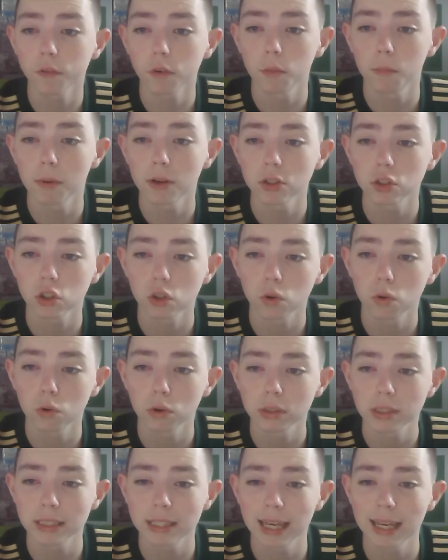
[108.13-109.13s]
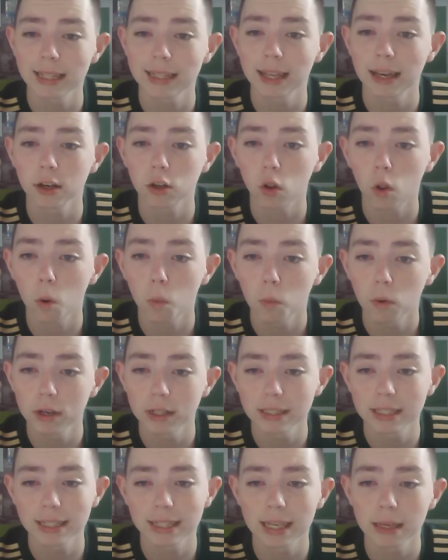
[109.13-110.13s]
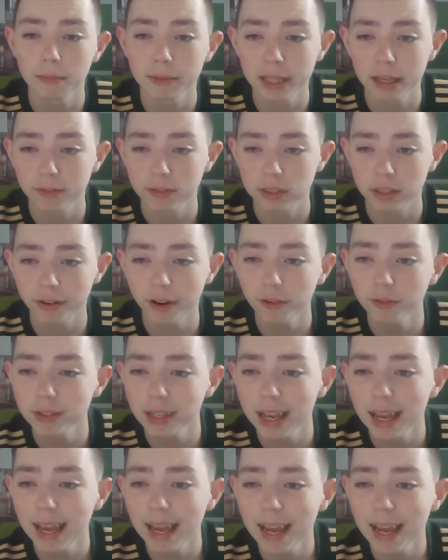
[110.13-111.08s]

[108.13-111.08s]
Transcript: from months ago stated that Klopp wanted to keep Davies around,